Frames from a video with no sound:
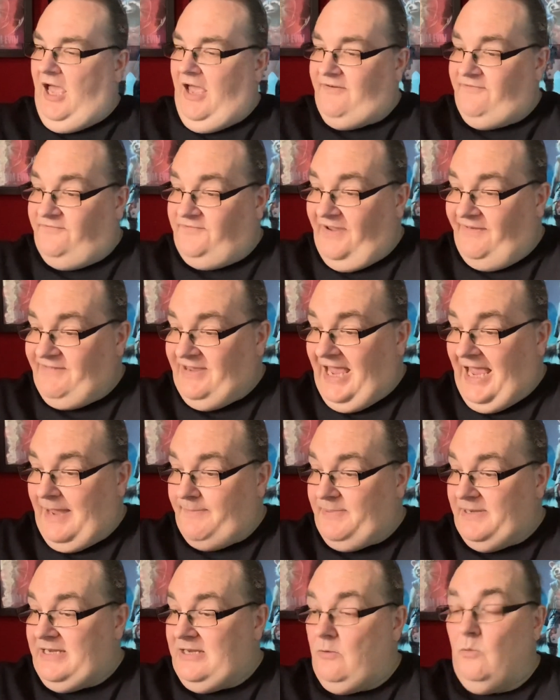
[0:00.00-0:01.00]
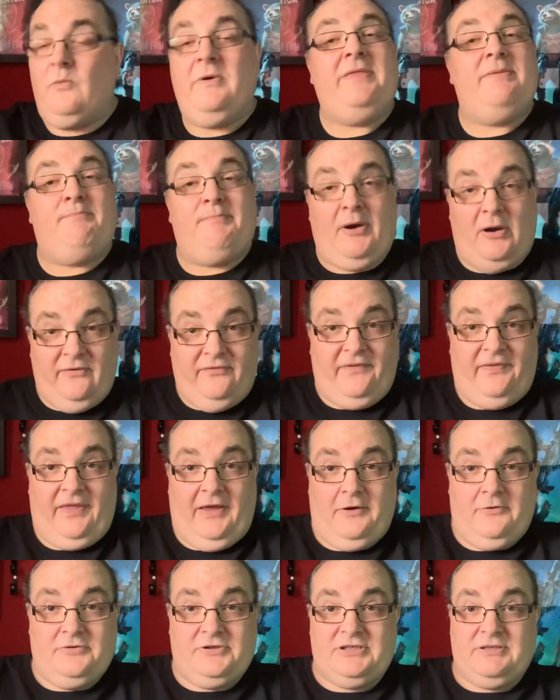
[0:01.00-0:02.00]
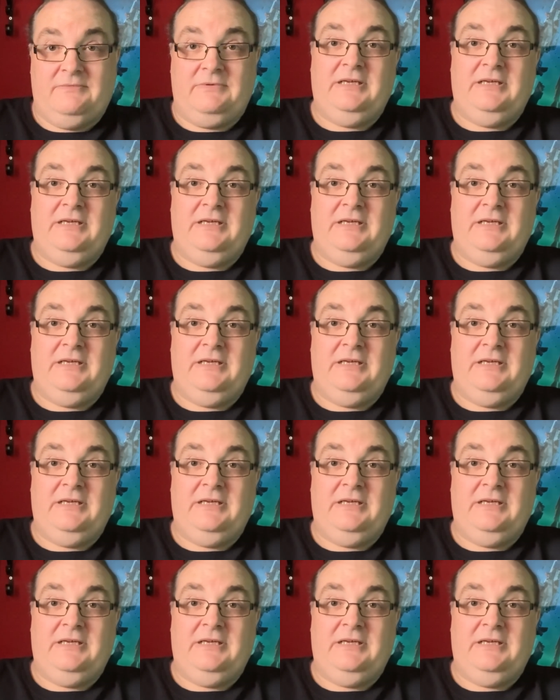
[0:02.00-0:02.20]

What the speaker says: Very happy with both of those.